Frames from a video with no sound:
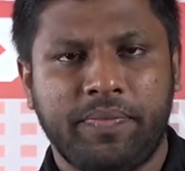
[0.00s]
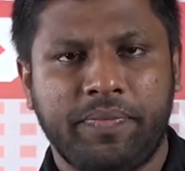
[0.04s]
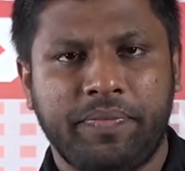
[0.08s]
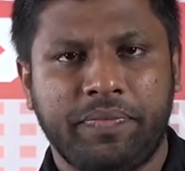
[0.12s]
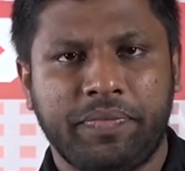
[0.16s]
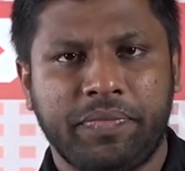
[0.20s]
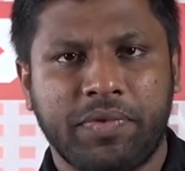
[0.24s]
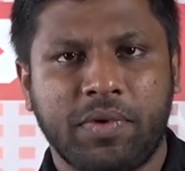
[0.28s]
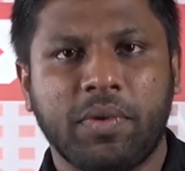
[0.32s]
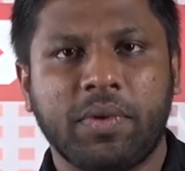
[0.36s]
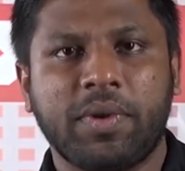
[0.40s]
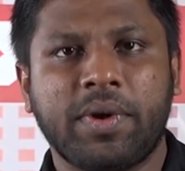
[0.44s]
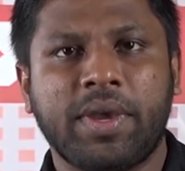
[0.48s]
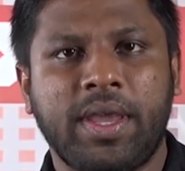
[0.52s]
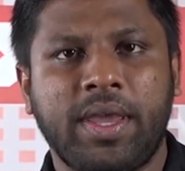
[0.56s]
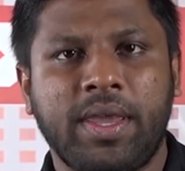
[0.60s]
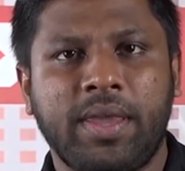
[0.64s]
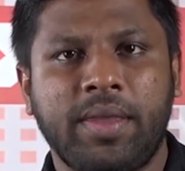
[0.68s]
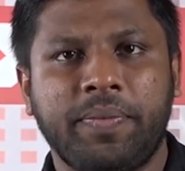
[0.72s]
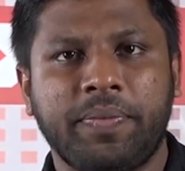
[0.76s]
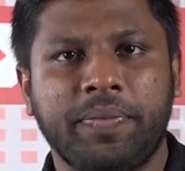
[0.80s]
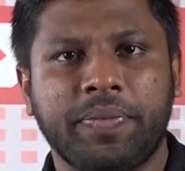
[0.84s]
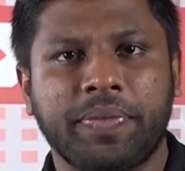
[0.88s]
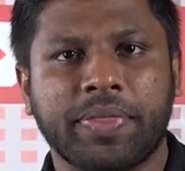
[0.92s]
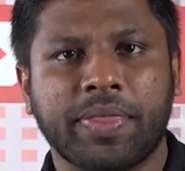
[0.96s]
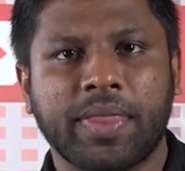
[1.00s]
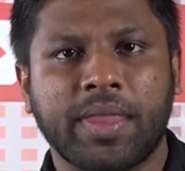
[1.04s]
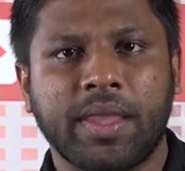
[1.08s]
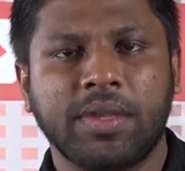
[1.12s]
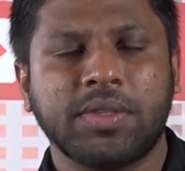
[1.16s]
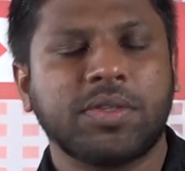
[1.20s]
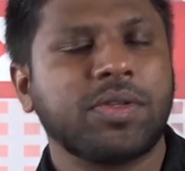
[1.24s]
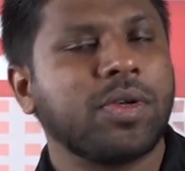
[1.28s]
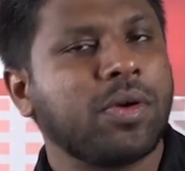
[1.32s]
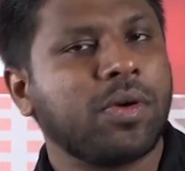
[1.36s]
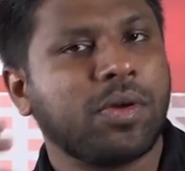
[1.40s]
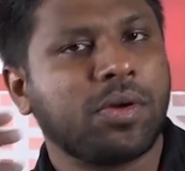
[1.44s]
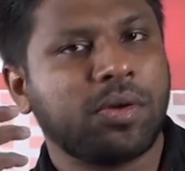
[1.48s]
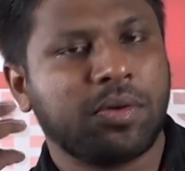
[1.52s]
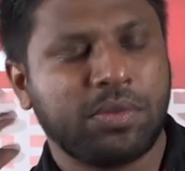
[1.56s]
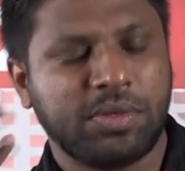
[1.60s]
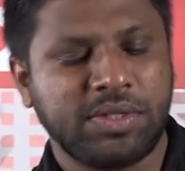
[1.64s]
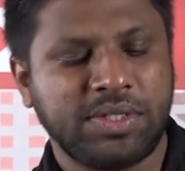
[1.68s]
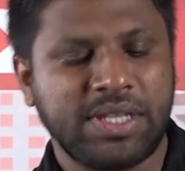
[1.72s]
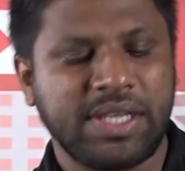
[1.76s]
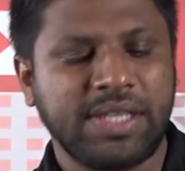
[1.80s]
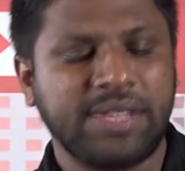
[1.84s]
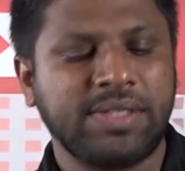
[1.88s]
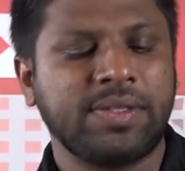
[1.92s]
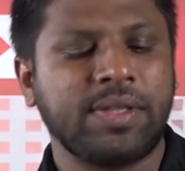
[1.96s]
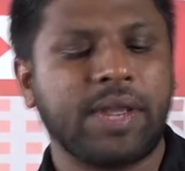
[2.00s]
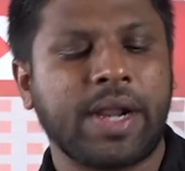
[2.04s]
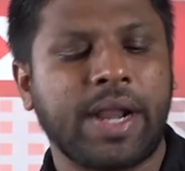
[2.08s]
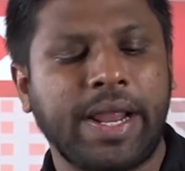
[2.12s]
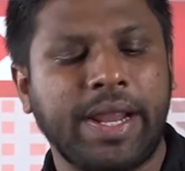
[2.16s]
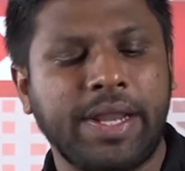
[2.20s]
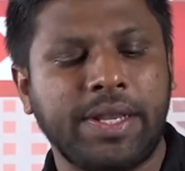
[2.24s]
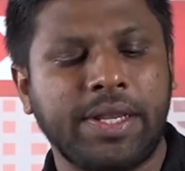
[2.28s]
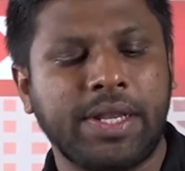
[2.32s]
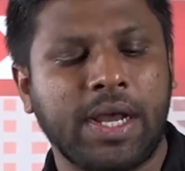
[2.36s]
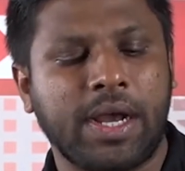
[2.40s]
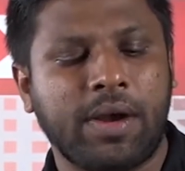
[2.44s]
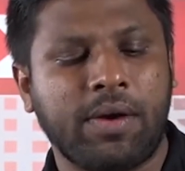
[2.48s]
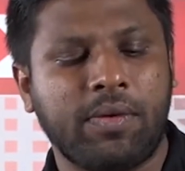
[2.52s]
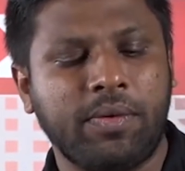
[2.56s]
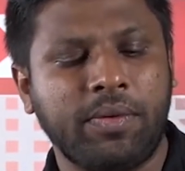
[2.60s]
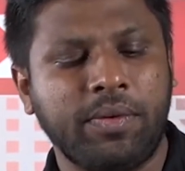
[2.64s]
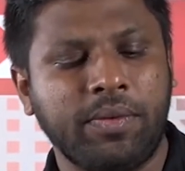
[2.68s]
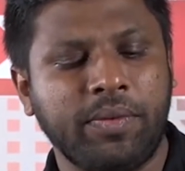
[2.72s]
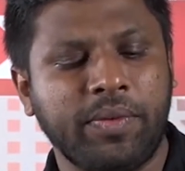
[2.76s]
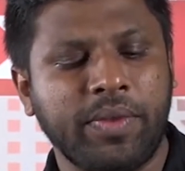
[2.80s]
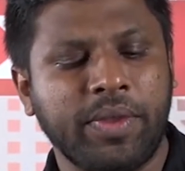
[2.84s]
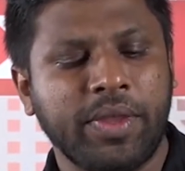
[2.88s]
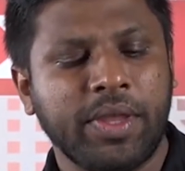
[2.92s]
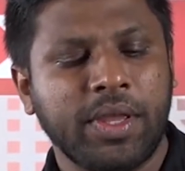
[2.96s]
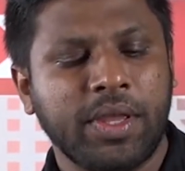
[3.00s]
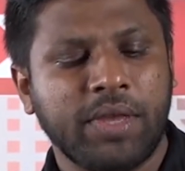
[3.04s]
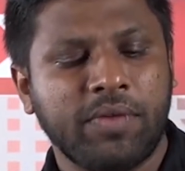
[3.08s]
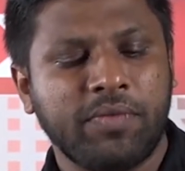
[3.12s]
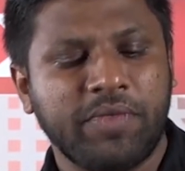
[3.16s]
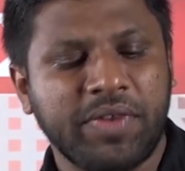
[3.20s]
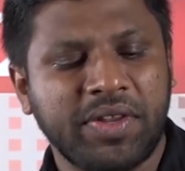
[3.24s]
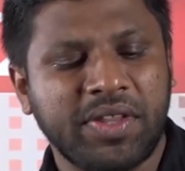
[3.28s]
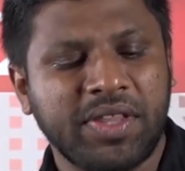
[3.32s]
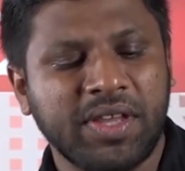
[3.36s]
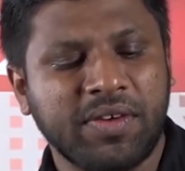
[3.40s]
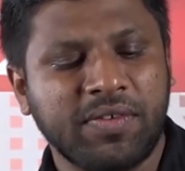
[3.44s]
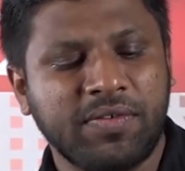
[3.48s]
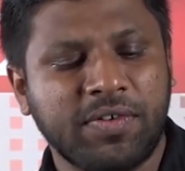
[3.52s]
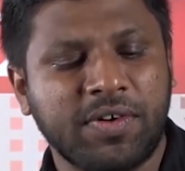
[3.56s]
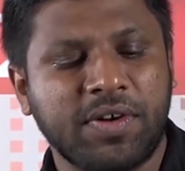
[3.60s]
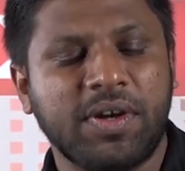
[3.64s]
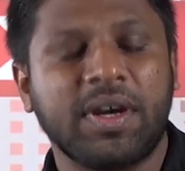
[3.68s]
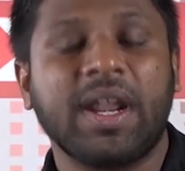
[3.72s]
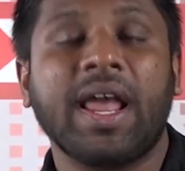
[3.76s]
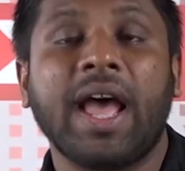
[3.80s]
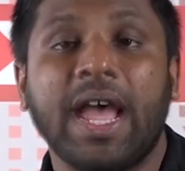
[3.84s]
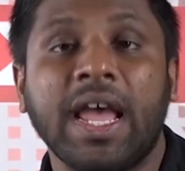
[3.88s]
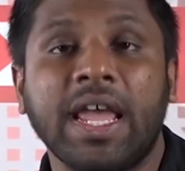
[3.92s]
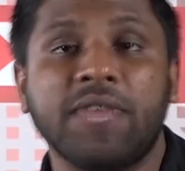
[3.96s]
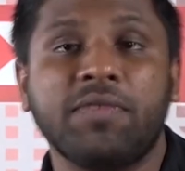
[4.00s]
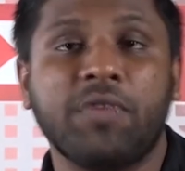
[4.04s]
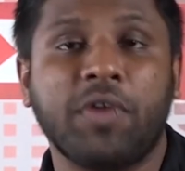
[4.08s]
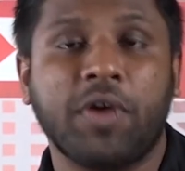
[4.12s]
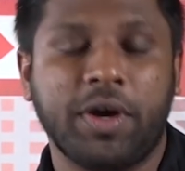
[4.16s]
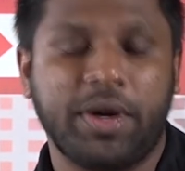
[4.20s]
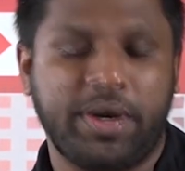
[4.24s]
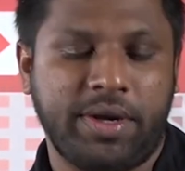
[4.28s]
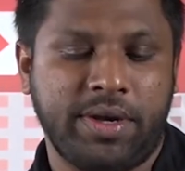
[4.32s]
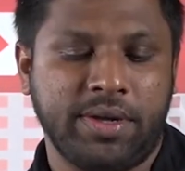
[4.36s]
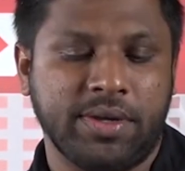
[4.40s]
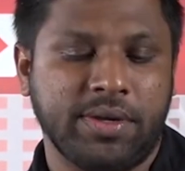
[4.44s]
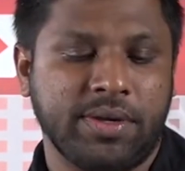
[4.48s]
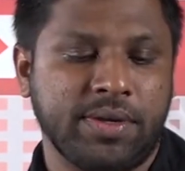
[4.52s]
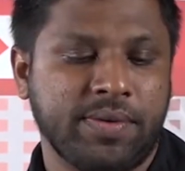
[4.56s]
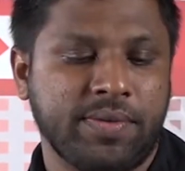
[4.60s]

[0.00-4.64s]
Okay, so just write down with the word I wonder.